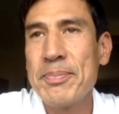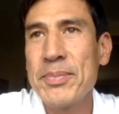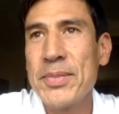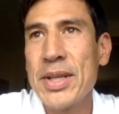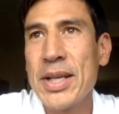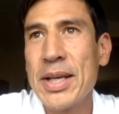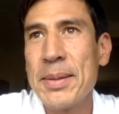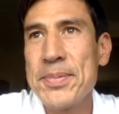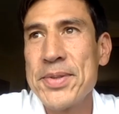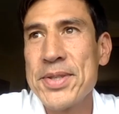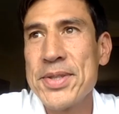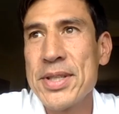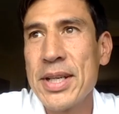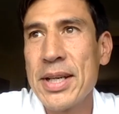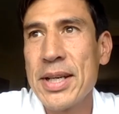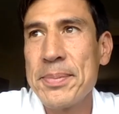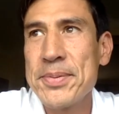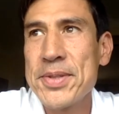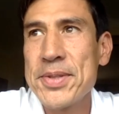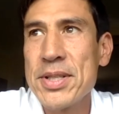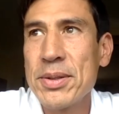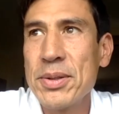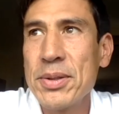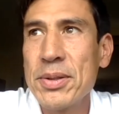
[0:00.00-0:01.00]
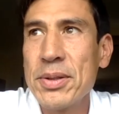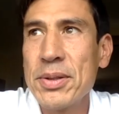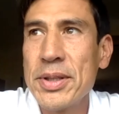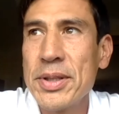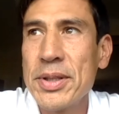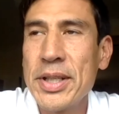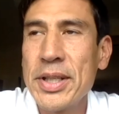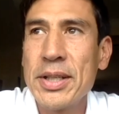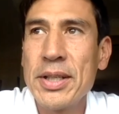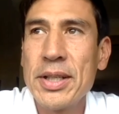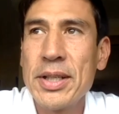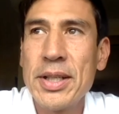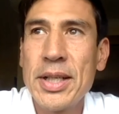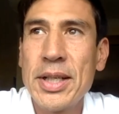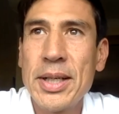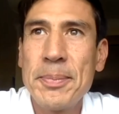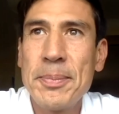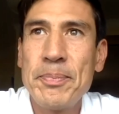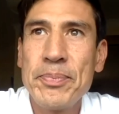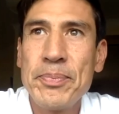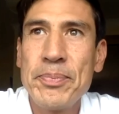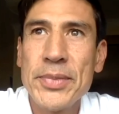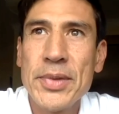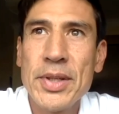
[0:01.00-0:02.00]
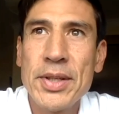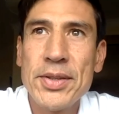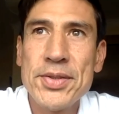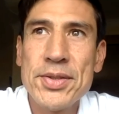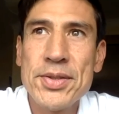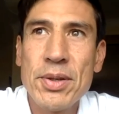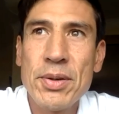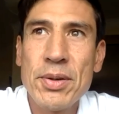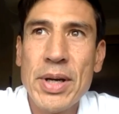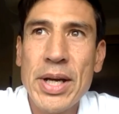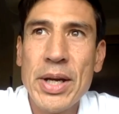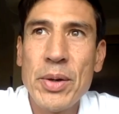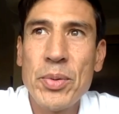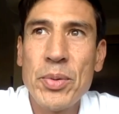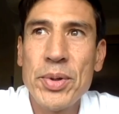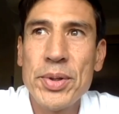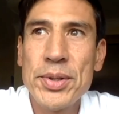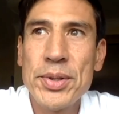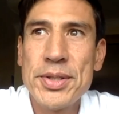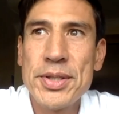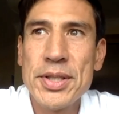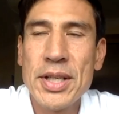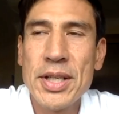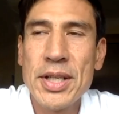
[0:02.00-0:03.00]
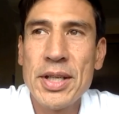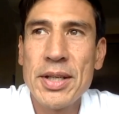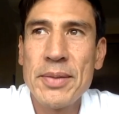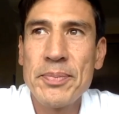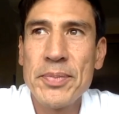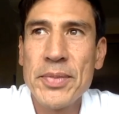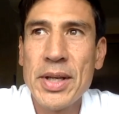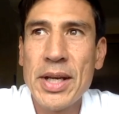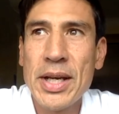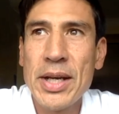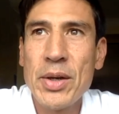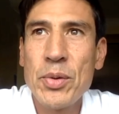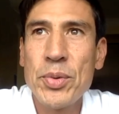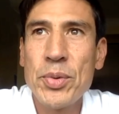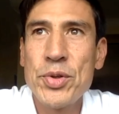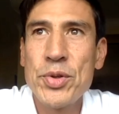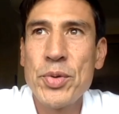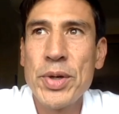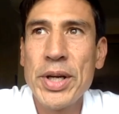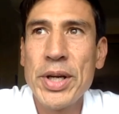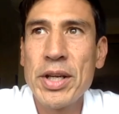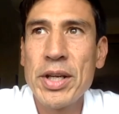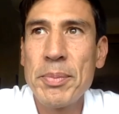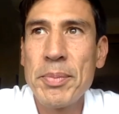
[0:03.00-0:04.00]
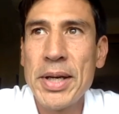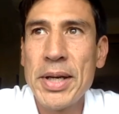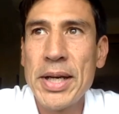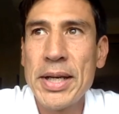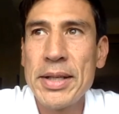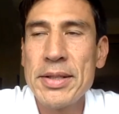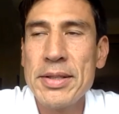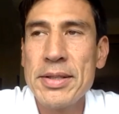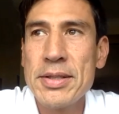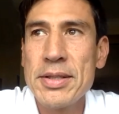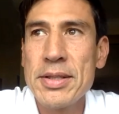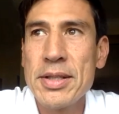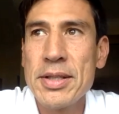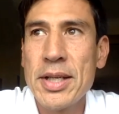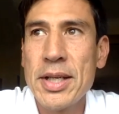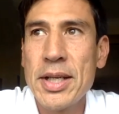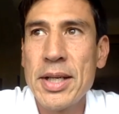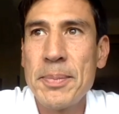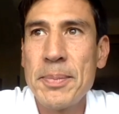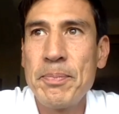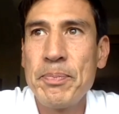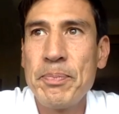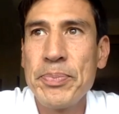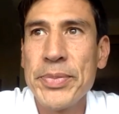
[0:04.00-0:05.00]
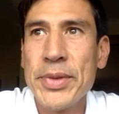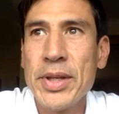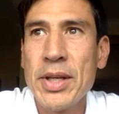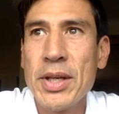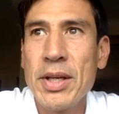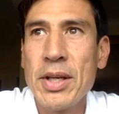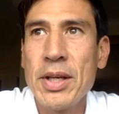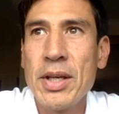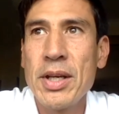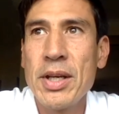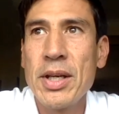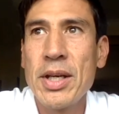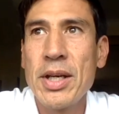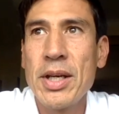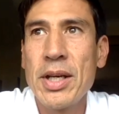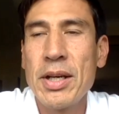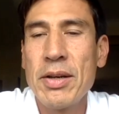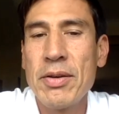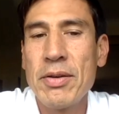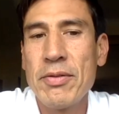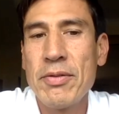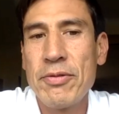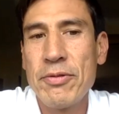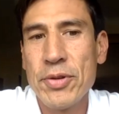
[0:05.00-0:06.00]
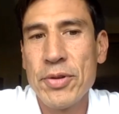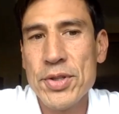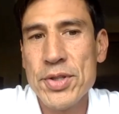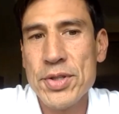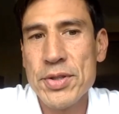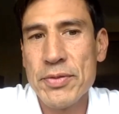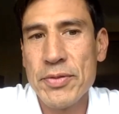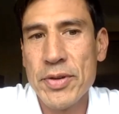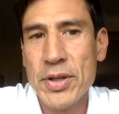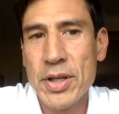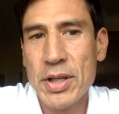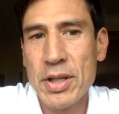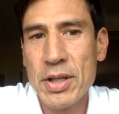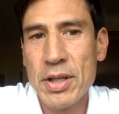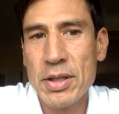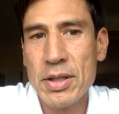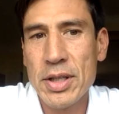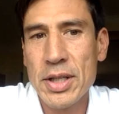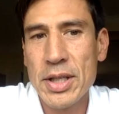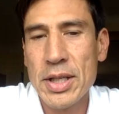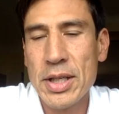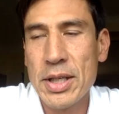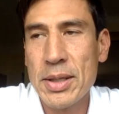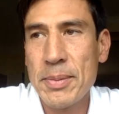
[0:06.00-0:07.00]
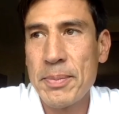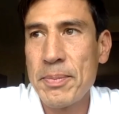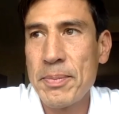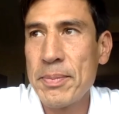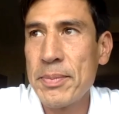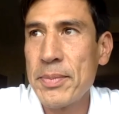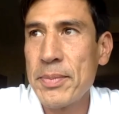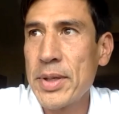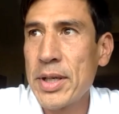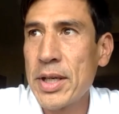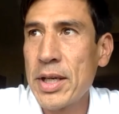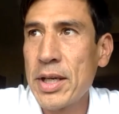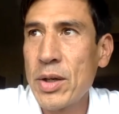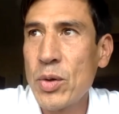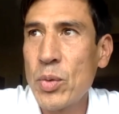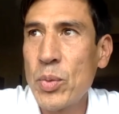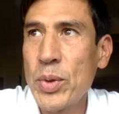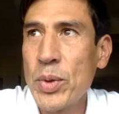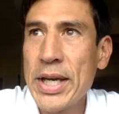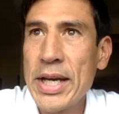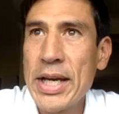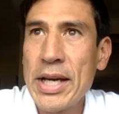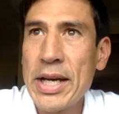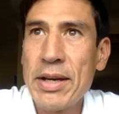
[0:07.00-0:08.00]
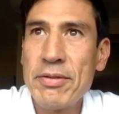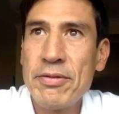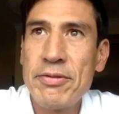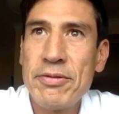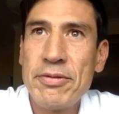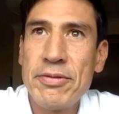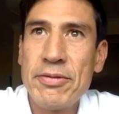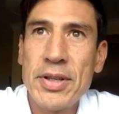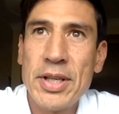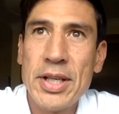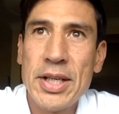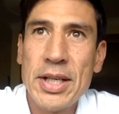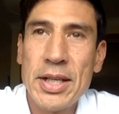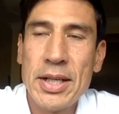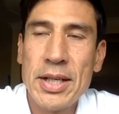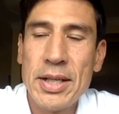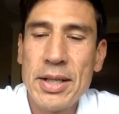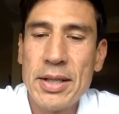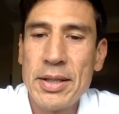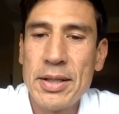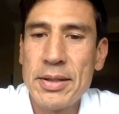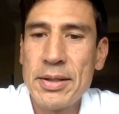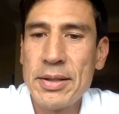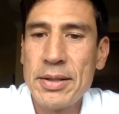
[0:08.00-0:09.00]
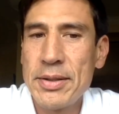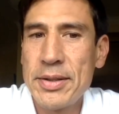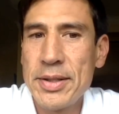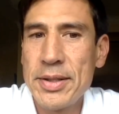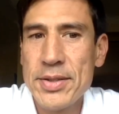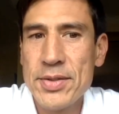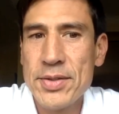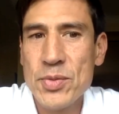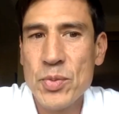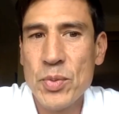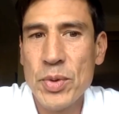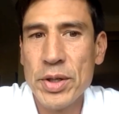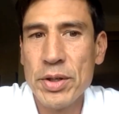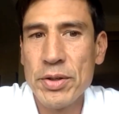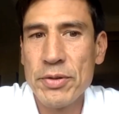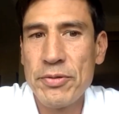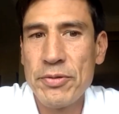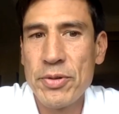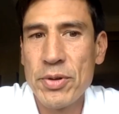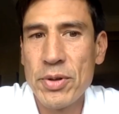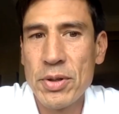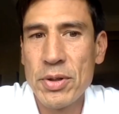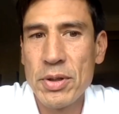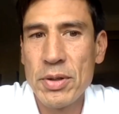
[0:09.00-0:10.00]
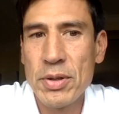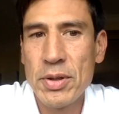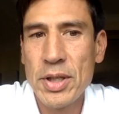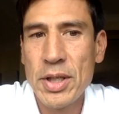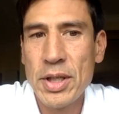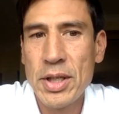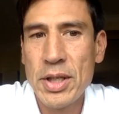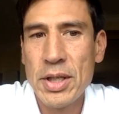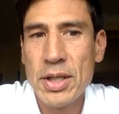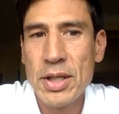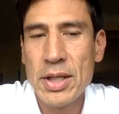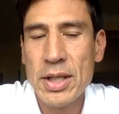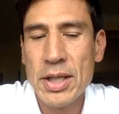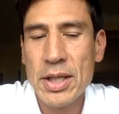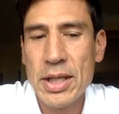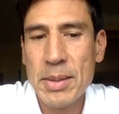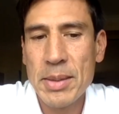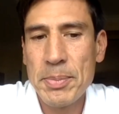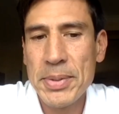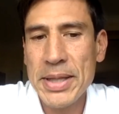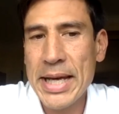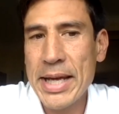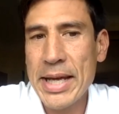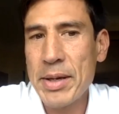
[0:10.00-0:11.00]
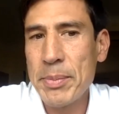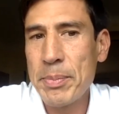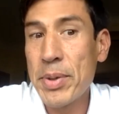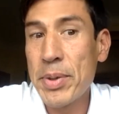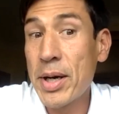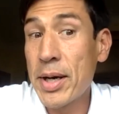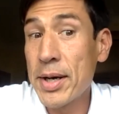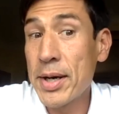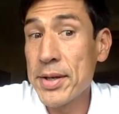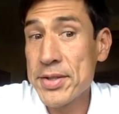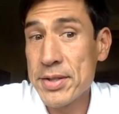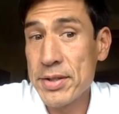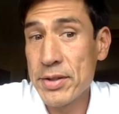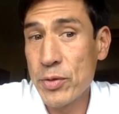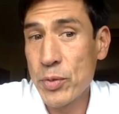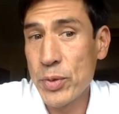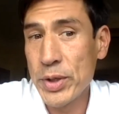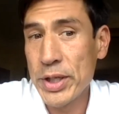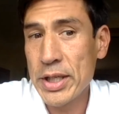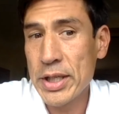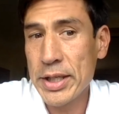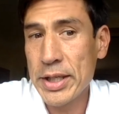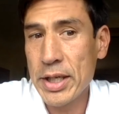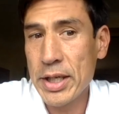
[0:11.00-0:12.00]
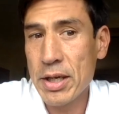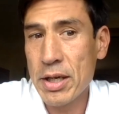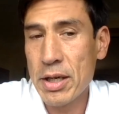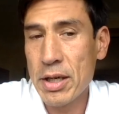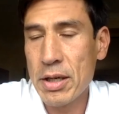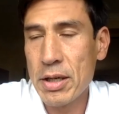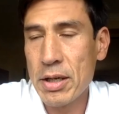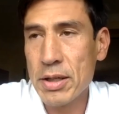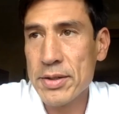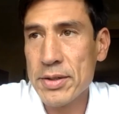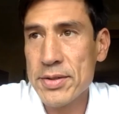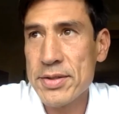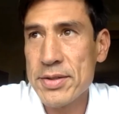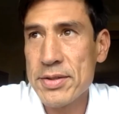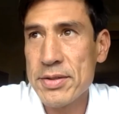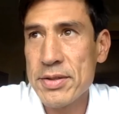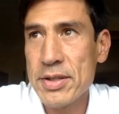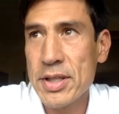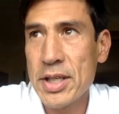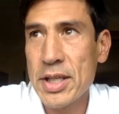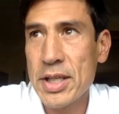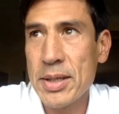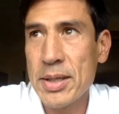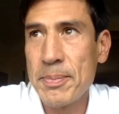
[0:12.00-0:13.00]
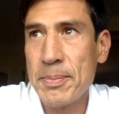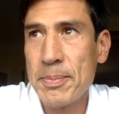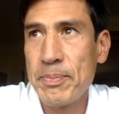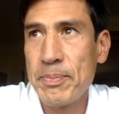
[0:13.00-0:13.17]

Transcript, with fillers: ab absolutely. Um, so I would um, I would recommend. Um, uh, first of all, um, uh, we have uh, these wonderful Uh, Planet Positive weekly calls um,